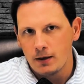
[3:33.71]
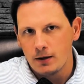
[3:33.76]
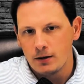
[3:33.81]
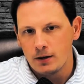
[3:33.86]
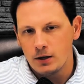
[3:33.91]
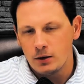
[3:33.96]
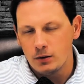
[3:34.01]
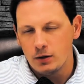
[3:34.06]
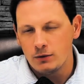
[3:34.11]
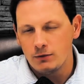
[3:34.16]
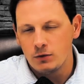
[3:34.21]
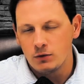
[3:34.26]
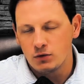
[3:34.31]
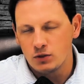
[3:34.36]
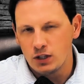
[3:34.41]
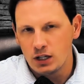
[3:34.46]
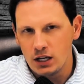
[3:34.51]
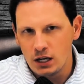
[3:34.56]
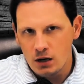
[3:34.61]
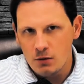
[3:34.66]
Now, if you've
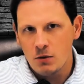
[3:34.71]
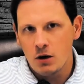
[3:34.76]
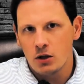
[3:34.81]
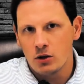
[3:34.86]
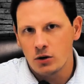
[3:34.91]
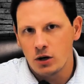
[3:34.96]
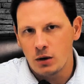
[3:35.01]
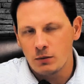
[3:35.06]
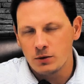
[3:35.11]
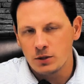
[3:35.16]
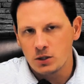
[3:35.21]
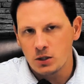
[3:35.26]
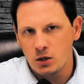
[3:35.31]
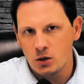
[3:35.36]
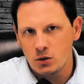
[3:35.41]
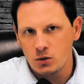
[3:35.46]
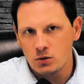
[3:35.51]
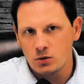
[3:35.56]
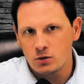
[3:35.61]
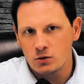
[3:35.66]
seen any of my other
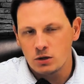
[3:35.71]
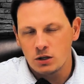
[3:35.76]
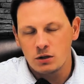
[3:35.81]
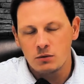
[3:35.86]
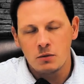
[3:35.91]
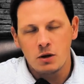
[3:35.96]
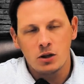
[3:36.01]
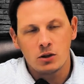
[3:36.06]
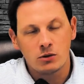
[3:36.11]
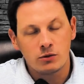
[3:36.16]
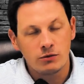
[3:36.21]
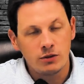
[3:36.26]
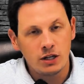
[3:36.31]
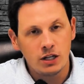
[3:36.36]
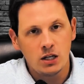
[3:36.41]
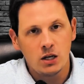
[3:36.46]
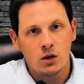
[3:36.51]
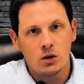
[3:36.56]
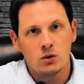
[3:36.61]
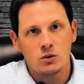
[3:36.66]
episodes or any of my other
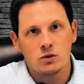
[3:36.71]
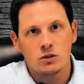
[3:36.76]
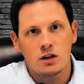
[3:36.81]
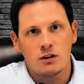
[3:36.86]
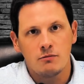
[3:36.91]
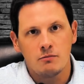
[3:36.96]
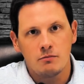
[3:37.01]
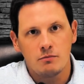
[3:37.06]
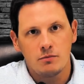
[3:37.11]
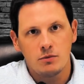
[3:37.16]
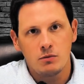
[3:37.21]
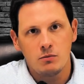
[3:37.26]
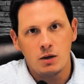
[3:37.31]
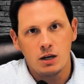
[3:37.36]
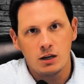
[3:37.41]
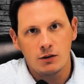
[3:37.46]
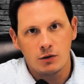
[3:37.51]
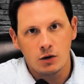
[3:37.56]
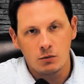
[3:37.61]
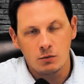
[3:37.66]
videos, you
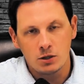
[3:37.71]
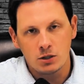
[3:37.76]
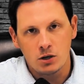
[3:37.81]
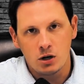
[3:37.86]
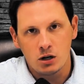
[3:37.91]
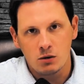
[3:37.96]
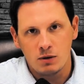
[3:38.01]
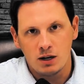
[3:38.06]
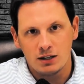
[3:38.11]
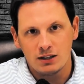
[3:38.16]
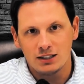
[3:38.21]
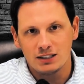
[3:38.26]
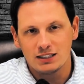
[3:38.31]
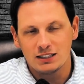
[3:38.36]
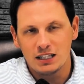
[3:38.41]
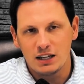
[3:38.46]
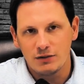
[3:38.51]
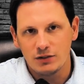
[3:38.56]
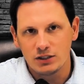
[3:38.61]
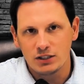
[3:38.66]
may have heard me talk about the
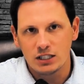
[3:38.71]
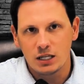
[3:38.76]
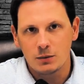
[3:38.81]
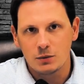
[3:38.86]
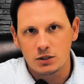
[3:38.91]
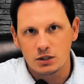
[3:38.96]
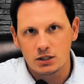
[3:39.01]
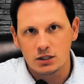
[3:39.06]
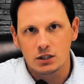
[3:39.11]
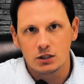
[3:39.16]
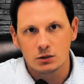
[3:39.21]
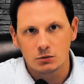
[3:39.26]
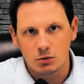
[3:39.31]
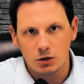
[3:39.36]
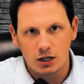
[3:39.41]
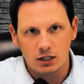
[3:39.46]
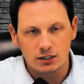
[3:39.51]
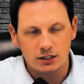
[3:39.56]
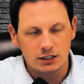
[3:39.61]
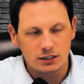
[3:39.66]
7 steps of the sales
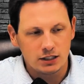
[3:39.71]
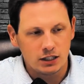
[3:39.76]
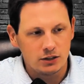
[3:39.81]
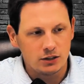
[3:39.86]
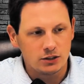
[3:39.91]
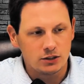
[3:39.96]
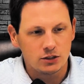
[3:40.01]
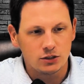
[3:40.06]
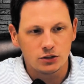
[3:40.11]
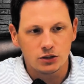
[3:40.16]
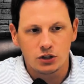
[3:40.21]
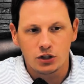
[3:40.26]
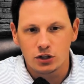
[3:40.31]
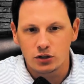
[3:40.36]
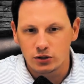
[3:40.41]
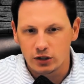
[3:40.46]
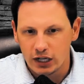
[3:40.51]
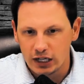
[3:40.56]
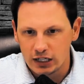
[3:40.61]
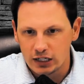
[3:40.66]
process. Now, this is
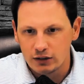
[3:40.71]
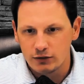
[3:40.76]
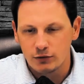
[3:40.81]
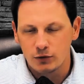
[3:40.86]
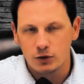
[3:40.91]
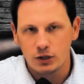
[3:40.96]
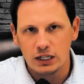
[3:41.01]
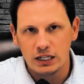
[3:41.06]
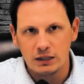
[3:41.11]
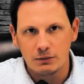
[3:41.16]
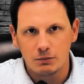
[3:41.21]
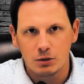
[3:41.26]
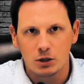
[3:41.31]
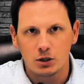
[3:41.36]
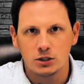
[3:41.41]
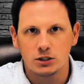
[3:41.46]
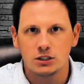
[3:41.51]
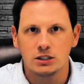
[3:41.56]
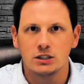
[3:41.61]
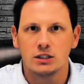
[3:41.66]
curated for
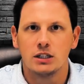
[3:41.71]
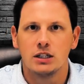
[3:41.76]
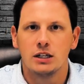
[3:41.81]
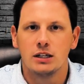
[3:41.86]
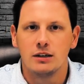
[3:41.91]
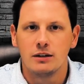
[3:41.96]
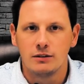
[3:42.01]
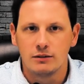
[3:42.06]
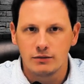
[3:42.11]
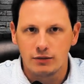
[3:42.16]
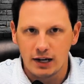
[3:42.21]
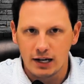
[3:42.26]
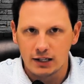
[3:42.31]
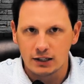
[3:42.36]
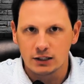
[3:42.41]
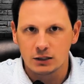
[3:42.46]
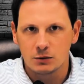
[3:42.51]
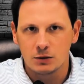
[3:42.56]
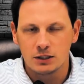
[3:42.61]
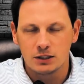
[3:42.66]
in-person
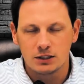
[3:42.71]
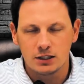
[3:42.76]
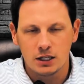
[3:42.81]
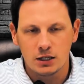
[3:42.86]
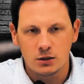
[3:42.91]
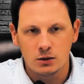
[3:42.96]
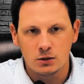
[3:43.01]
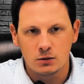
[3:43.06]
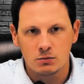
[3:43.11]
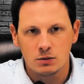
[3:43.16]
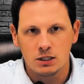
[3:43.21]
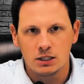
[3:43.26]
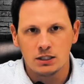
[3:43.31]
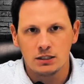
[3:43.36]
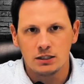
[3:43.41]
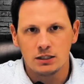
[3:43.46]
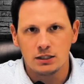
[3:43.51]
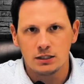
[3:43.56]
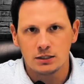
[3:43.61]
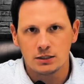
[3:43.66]
final expense sales,
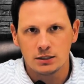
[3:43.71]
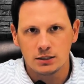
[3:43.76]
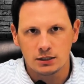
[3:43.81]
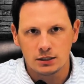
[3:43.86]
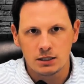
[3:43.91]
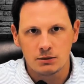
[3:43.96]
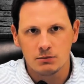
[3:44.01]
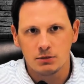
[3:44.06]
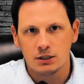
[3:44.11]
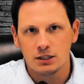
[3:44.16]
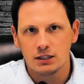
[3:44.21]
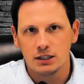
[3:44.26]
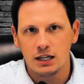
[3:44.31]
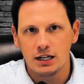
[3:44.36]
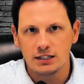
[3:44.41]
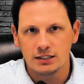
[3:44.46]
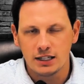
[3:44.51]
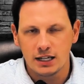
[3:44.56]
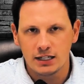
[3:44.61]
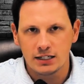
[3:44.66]
but it just simply
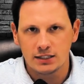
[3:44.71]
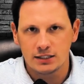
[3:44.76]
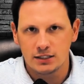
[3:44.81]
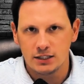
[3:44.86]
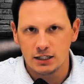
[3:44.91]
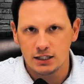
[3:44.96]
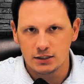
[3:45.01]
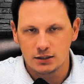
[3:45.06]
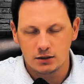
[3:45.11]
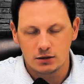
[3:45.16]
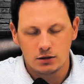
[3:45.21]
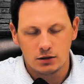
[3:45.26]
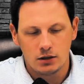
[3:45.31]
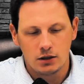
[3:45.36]
lays out as this.